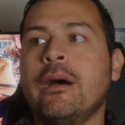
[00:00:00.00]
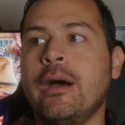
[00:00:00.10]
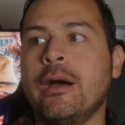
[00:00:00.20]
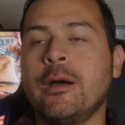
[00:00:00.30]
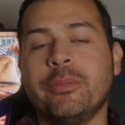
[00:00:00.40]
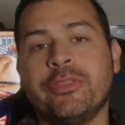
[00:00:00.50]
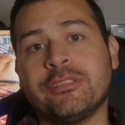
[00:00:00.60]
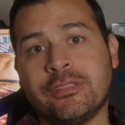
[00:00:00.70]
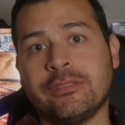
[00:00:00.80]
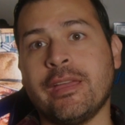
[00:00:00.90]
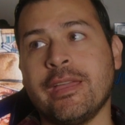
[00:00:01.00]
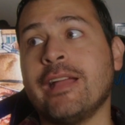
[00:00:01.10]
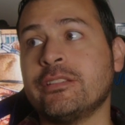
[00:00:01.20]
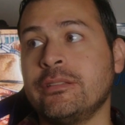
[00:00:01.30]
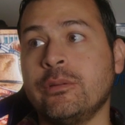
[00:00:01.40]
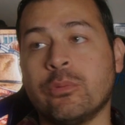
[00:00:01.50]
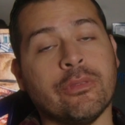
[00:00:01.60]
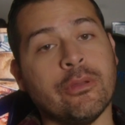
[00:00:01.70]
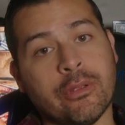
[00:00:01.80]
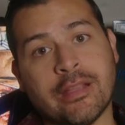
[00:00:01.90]
But this is like actually
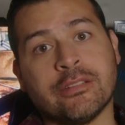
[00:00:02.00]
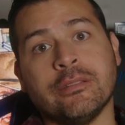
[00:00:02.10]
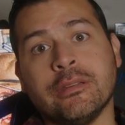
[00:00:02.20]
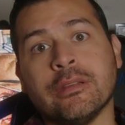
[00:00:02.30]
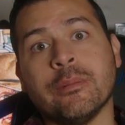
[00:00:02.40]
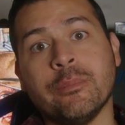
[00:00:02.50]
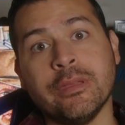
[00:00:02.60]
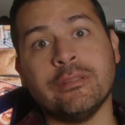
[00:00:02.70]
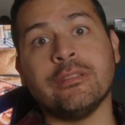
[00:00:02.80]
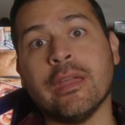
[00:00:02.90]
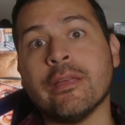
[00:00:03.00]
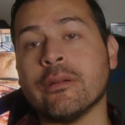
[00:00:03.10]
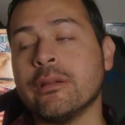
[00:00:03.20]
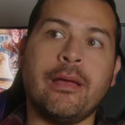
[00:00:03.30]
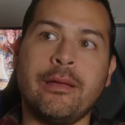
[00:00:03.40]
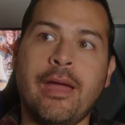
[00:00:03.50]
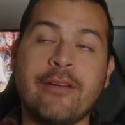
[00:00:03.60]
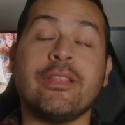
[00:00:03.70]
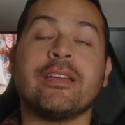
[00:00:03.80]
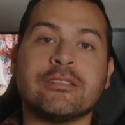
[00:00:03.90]
where they're actually gonna be together,
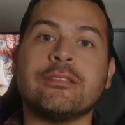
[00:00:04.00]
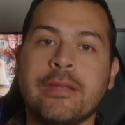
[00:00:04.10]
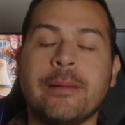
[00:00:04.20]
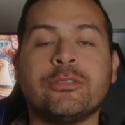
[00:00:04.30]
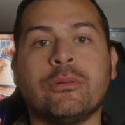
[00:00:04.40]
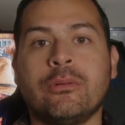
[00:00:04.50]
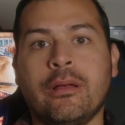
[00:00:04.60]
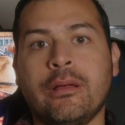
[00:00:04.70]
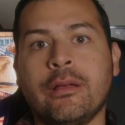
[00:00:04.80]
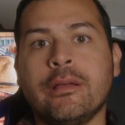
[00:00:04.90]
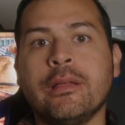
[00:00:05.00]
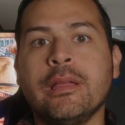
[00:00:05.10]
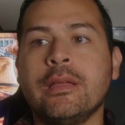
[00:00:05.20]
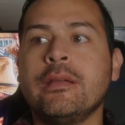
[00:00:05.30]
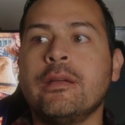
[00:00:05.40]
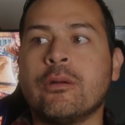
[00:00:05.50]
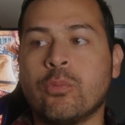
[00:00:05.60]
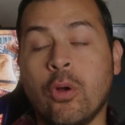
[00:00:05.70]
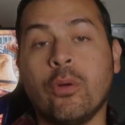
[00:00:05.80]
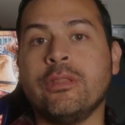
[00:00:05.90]
have like a substantial
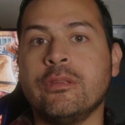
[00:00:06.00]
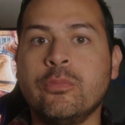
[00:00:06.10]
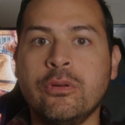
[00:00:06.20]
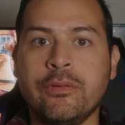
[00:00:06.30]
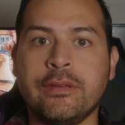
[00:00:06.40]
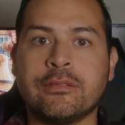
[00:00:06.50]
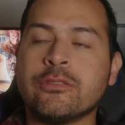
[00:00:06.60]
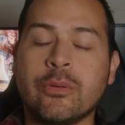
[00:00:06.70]
role in the movies.